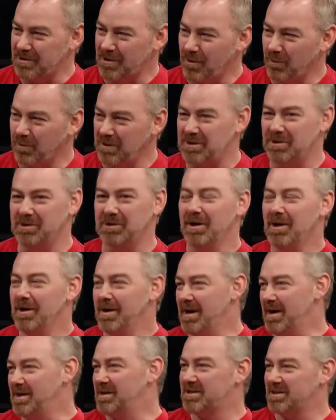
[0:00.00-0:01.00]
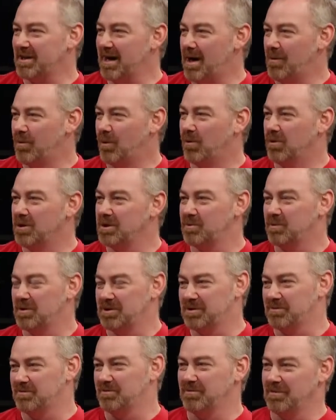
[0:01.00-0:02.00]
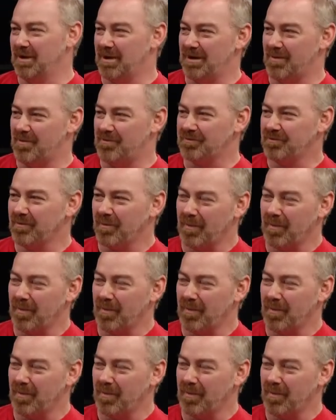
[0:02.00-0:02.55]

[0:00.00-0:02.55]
which is in Star Wars was Luke